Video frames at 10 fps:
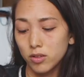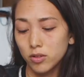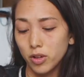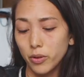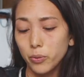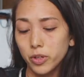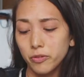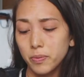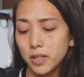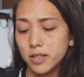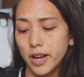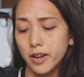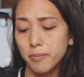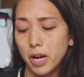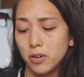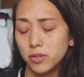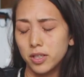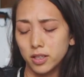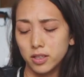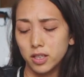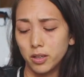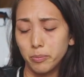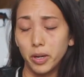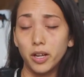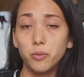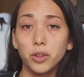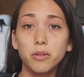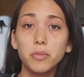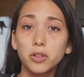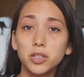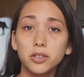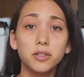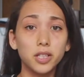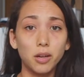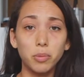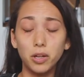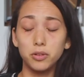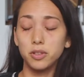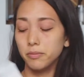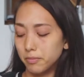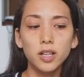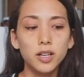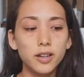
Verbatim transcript: So it would have been £10.60, but with the meal deal, it's £8.